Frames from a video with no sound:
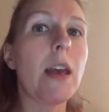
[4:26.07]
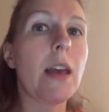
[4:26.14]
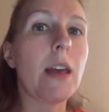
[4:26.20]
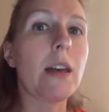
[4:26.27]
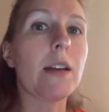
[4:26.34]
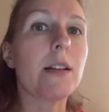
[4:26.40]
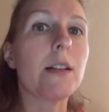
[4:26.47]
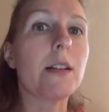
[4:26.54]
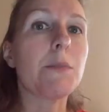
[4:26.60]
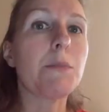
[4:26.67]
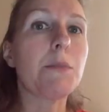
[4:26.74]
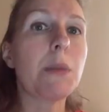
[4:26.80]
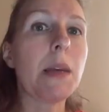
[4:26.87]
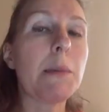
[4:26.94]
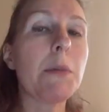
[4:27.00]
And
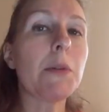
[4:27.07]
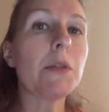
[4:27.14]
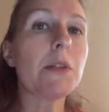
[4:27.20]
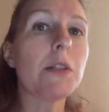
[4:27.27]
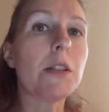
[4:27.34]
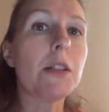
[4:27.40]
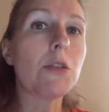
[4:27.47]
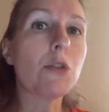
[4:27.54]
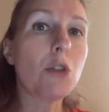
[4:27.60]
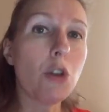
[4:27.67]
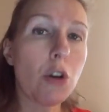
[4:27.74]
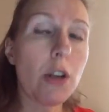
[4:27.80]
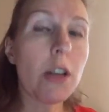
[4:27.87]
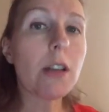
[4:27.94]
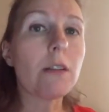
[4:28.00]
people
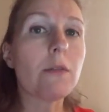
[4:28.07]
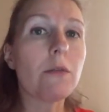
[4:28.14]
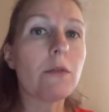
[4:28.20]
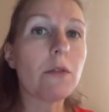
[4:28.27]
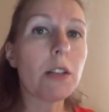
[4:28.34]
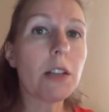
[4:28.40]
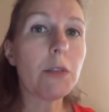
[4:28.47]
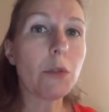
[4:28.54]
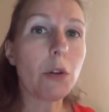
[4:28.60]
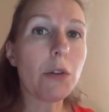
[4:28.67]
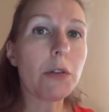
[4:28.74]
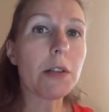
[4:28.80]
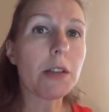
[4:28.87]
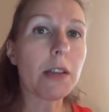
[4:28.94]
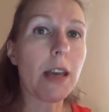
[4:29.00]
couldn't really
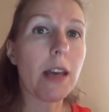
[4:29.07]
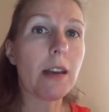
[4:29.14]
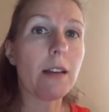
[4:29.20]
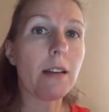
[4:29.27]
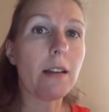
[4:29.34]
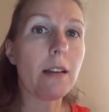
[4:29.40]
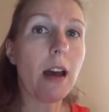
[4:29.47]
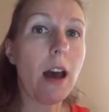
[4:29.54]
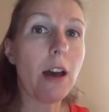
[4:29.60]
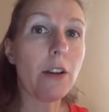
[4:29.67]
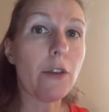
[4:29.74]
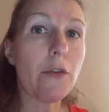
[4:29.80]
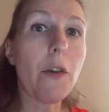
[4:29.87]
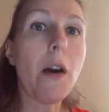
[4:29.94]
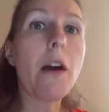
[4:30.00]
roller skate on
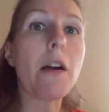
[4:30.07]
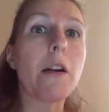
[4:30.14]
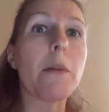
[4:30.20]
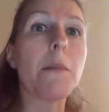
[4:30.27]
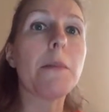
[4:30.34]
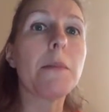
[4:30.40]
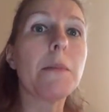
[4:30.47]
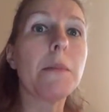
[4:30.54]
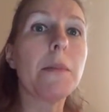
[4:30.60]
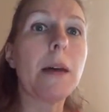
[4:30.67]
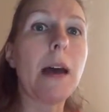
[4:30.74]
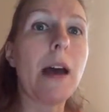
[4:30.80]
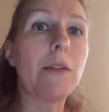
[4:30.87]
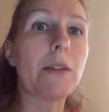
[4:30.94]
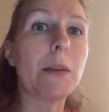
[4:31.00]
a farm
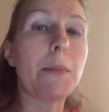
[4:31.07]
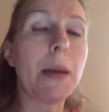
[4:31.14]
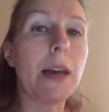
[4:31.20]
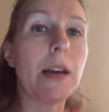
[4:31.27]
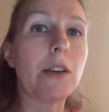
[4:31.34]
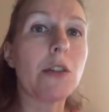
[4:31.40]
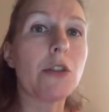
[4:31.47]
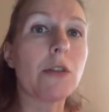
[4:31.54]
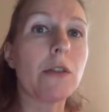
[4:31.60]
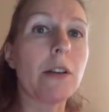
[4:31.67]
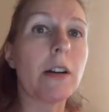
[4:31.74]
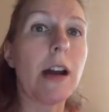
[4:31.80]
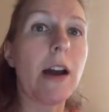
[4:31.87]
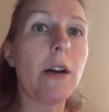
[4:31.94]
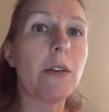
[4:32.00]
out in the pasture
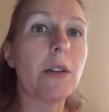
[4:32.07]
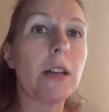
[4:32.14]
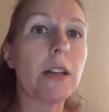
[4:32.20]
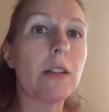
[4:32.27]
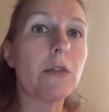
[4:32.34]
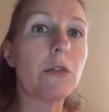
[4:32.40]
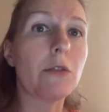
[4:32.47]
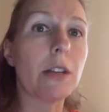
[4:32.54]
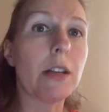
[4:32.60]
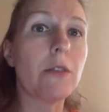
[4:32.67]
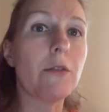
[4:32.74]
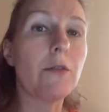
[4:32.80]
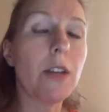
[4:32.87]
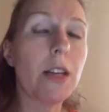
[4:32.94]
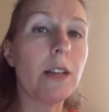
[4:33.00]
or out in
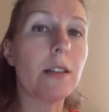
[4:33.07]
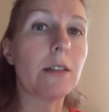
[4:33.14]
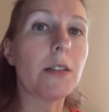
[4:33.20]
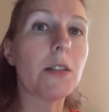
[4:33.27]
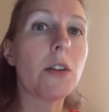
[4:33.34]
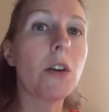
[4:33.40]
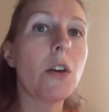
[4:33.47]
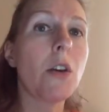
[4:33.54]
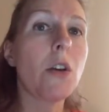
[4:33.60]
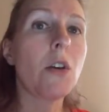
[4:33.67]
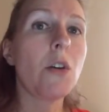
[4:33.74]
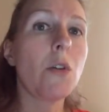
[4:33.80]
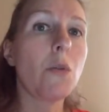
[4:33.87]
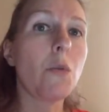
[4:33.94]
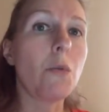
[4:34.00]
green fields.
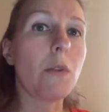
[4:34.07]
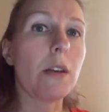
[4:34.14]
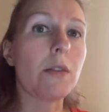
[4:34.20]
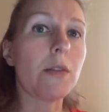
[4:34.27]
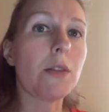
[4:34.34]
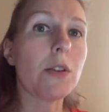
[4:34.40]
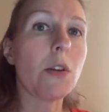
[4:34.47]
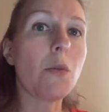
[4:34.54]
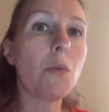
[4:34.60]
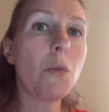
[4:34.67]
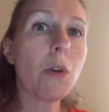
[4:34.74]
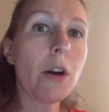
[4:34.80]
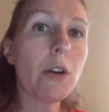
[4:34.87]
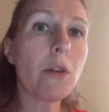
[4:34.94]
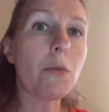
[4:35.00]
Wheels don't
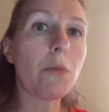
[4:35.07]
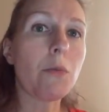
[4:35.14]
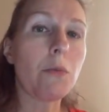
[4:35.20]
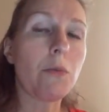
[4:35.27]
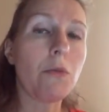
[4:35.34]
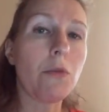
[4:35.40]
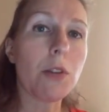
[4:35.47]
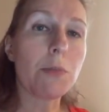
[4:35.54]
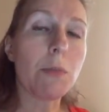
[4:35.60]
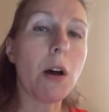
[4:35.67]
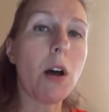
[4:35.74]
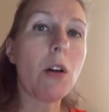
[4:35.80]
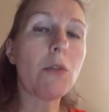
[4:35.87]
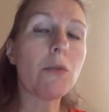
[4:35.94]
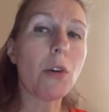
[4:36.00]
work,
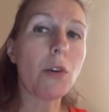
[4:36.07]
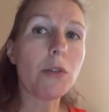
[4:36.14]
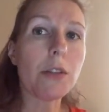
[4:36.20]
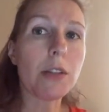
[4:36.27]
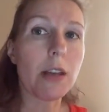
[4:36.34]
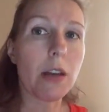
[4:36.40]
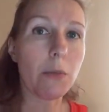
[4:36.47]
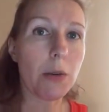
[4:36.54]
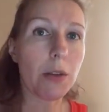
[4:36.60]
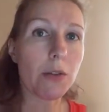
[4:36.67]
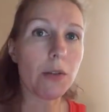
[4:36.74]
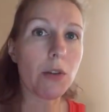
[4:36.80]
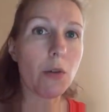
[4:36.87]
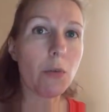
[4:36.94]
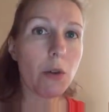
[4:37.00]
small roller skate
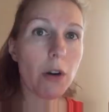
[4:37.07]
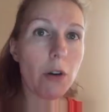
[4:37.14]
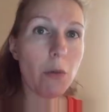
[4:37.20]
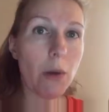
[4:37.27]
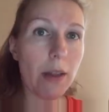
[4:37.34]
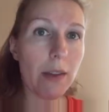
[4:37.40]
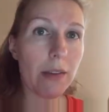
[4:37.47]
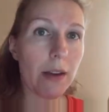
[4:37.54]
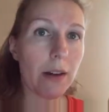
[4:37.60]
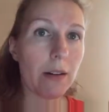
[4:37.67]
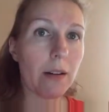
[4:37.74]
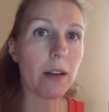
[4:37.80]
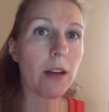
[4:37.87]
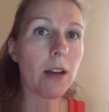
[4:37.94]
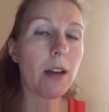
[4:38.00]
wheels don't work well there.